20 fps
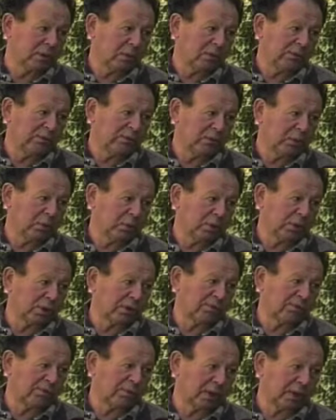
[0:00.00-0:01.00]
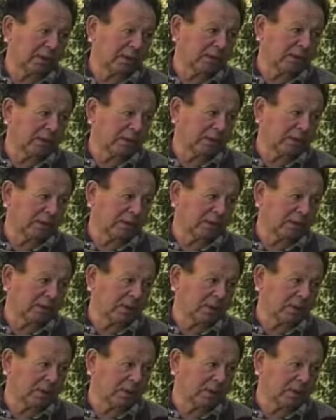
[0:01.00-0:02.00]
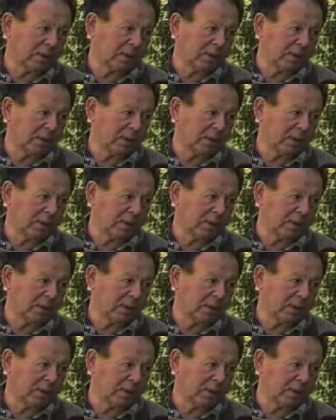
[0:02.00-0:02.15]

to future fights in Israel